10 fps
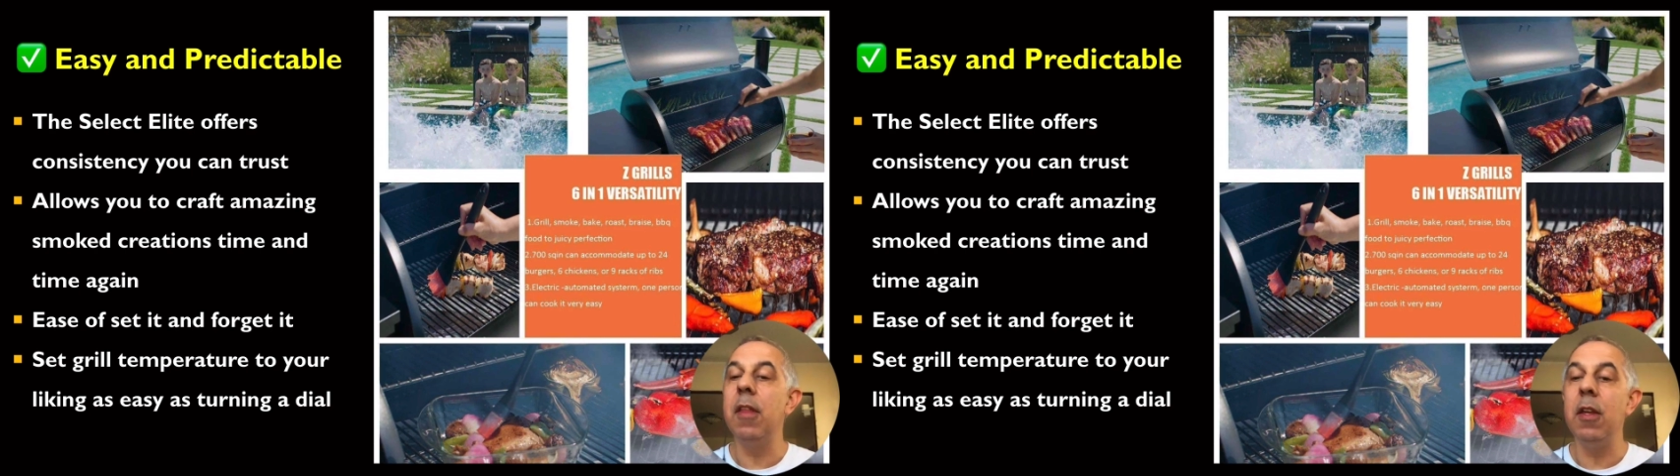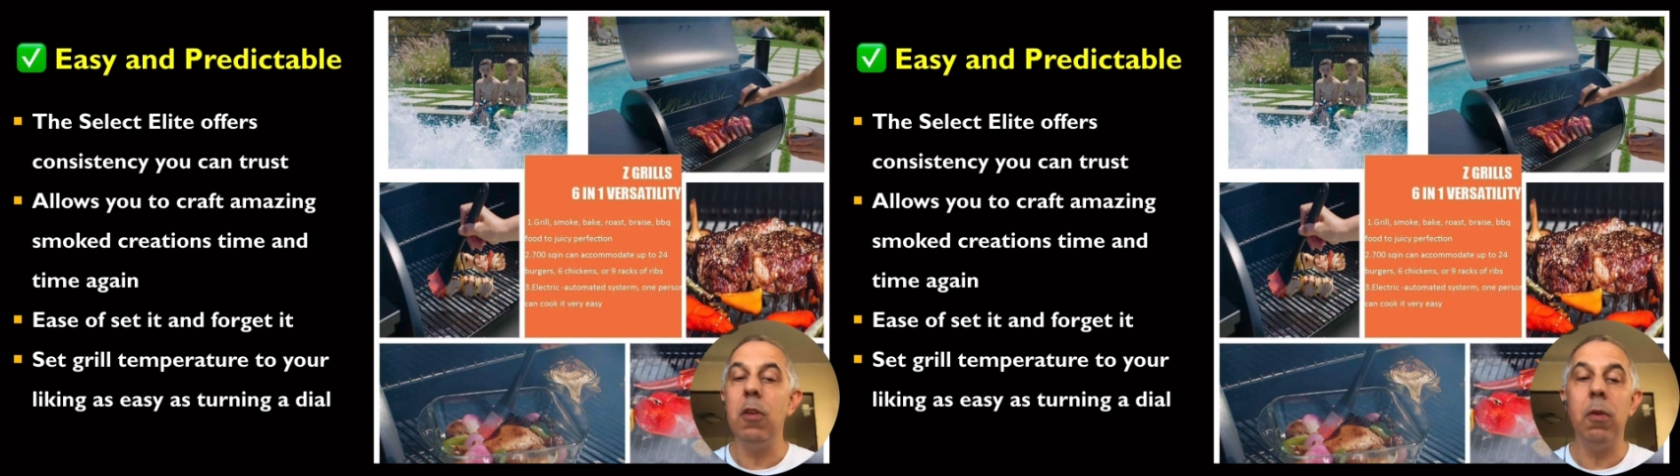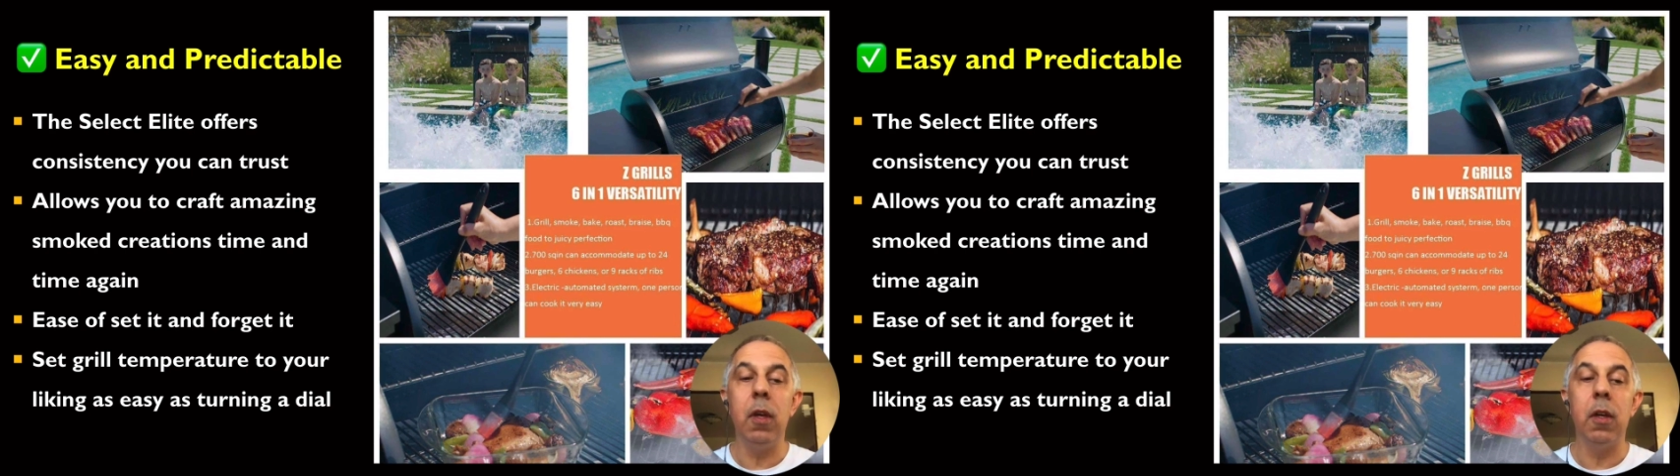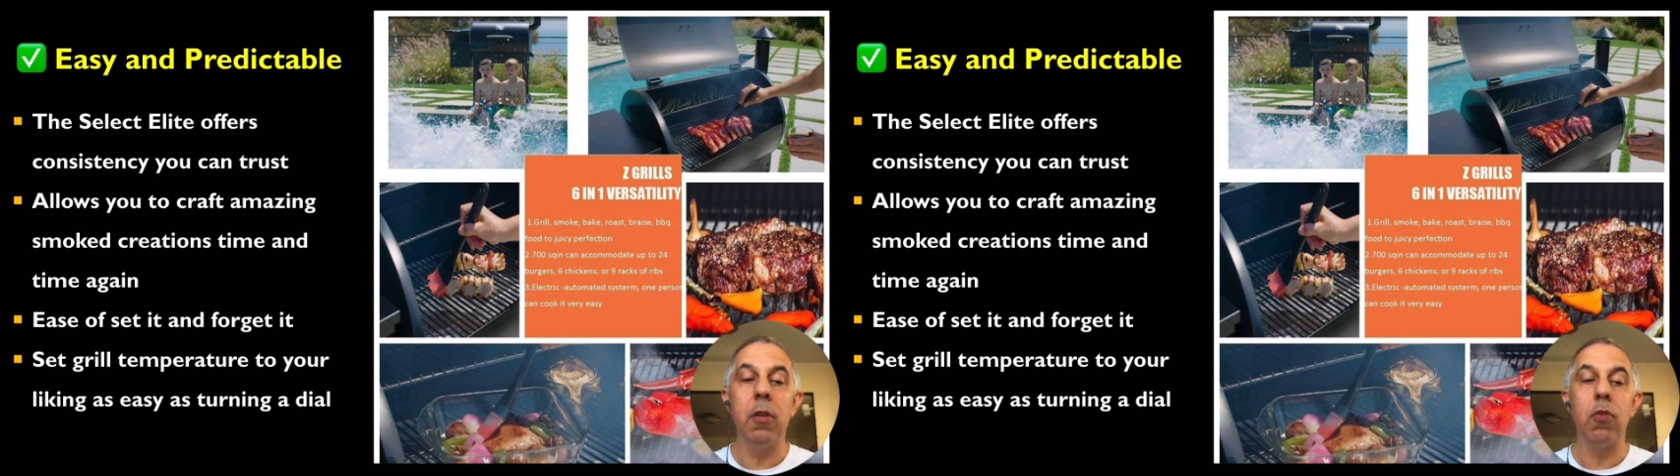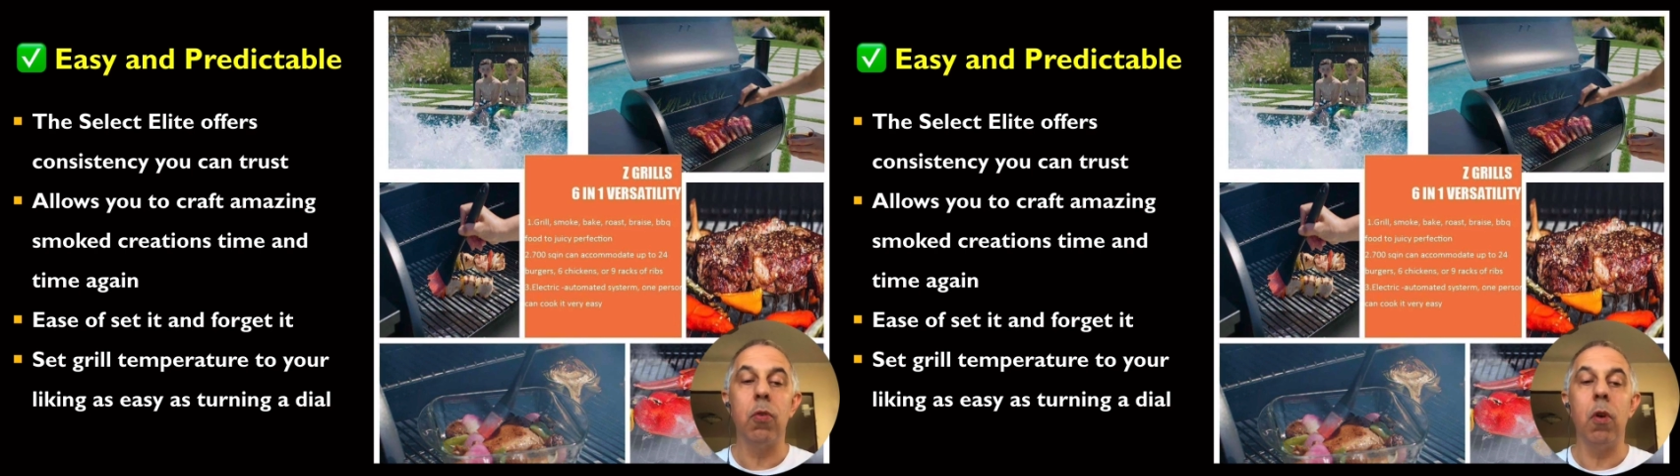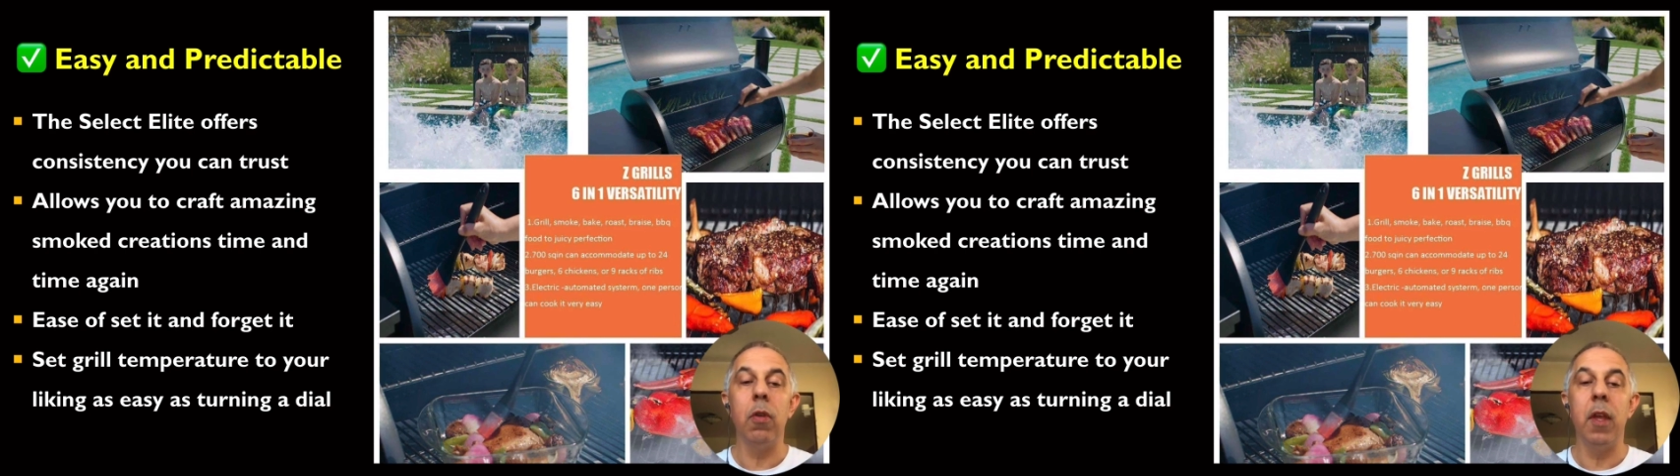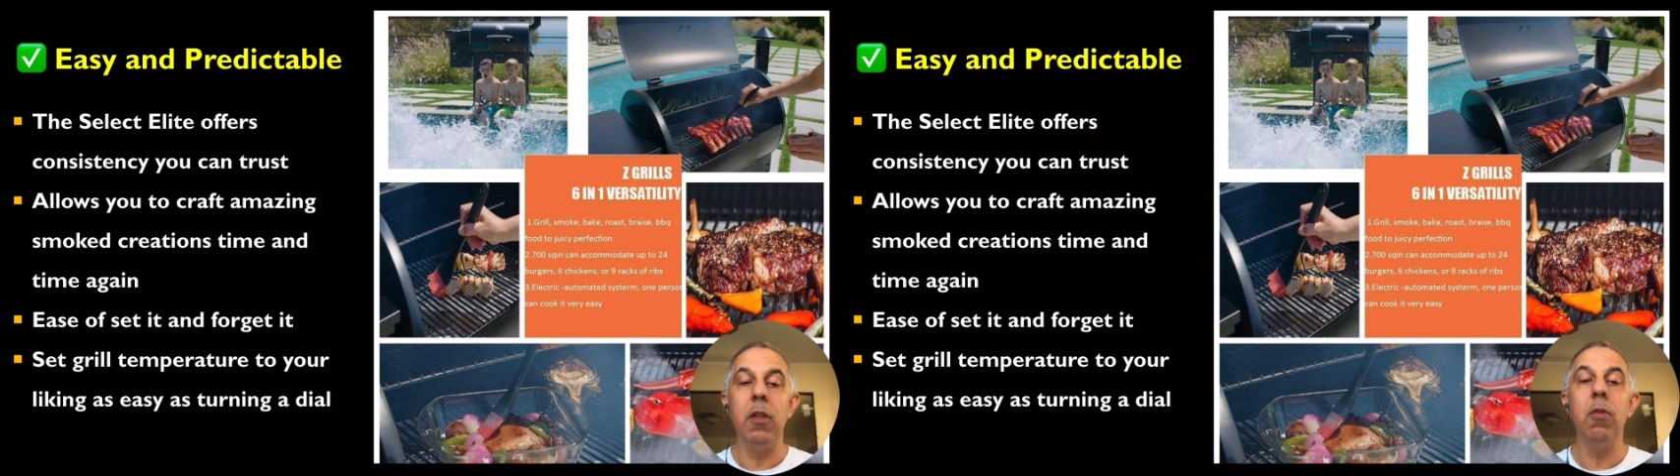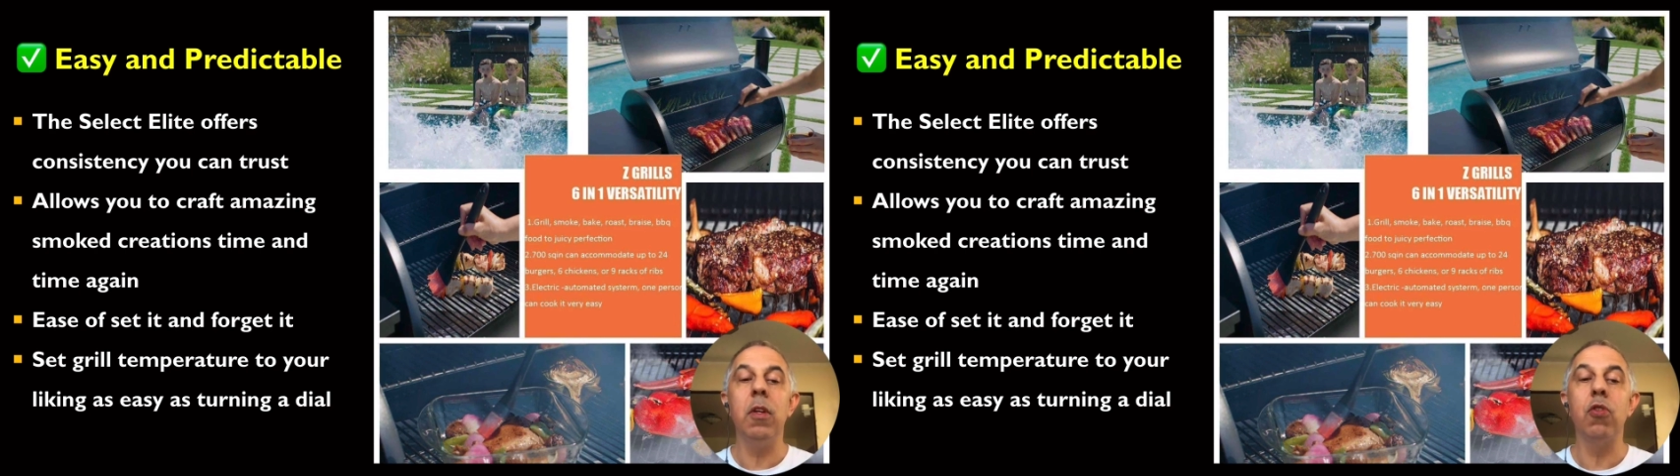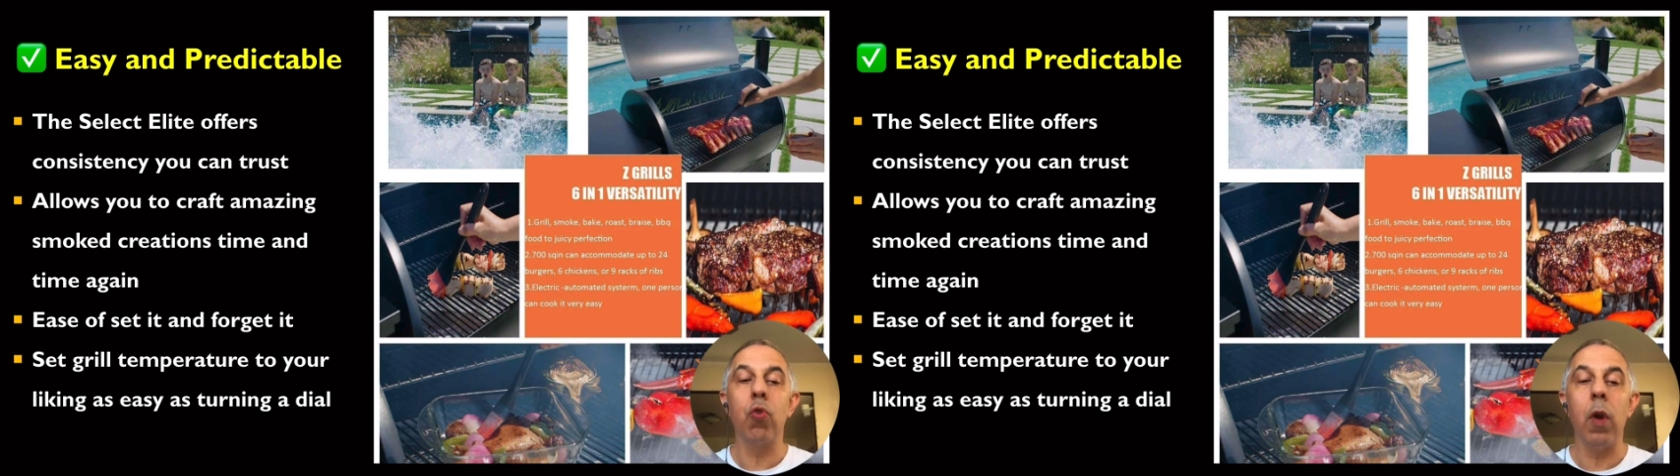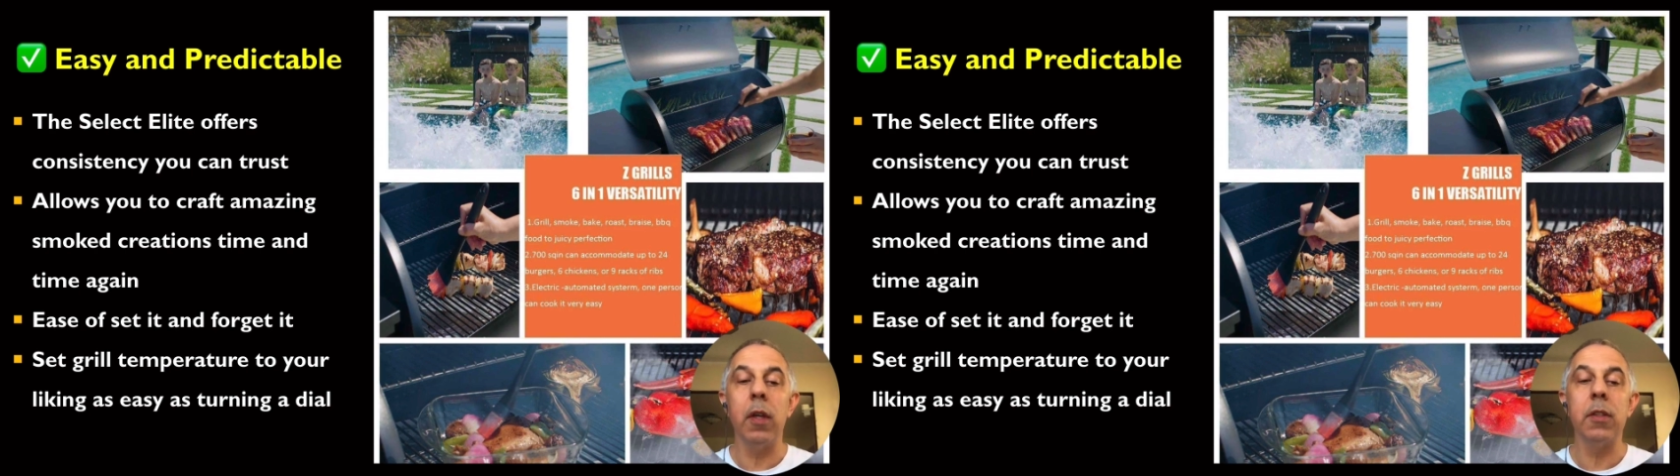that you can control, that you can
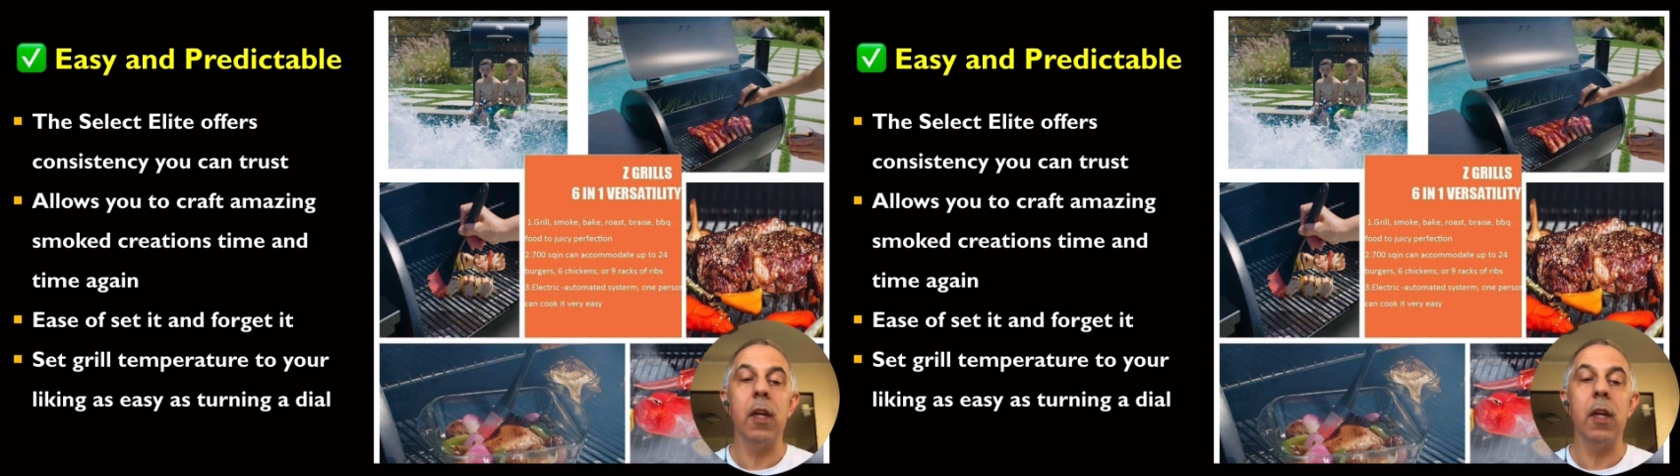trust.